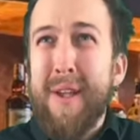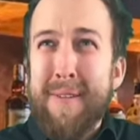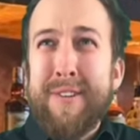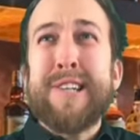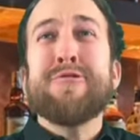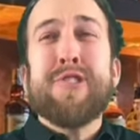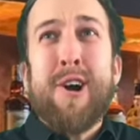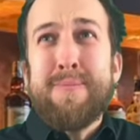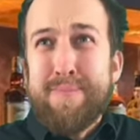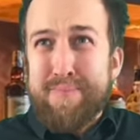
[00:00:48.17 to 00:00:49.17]
Next
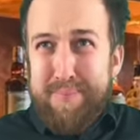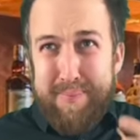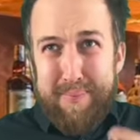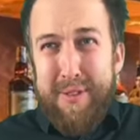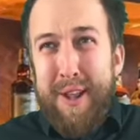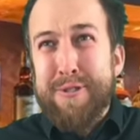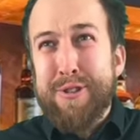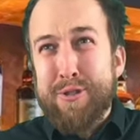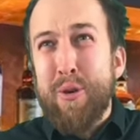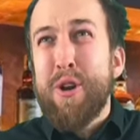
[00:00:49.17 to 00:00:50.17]
time,
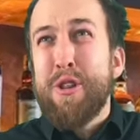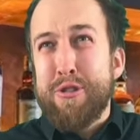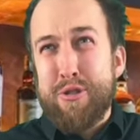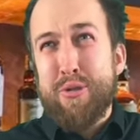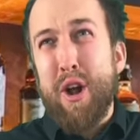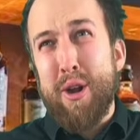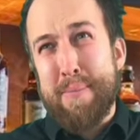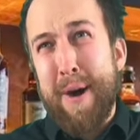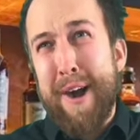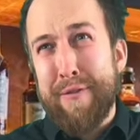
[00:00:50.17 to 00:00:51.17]
just order the two dollar pint,